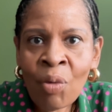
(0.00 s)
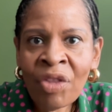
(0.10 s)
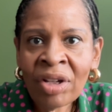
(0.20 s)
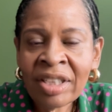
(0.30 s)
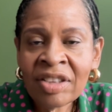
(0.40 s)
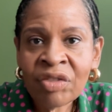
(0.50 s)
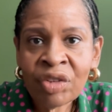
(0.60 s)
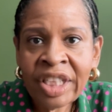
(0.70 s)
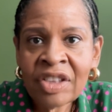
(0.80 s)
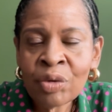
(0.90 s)
with a list of
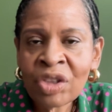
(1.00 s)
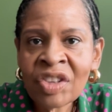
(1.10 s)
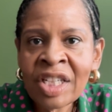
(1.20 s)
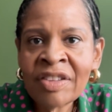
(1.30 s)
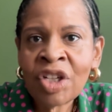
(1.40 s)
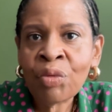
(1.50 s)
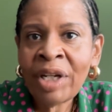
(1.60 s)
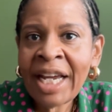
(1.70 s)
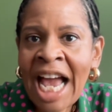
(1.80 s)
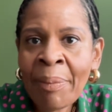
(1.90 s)
resources and a
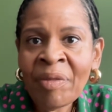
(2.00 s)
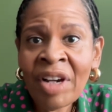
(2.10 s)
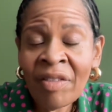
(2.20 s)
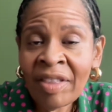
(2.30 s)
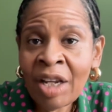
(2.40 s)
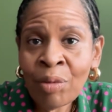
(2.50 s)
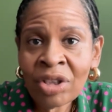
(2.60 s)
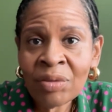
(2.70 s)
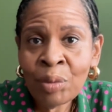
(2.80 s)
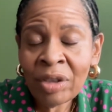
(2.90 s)
recap of
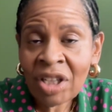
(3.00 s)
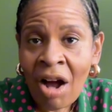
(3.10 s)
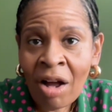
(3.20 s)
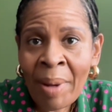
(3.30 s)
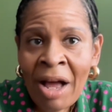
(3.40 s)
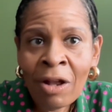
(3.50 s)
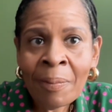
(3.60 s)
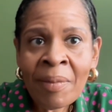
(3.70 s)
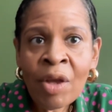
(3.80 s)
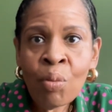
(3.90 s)
everything we talk about.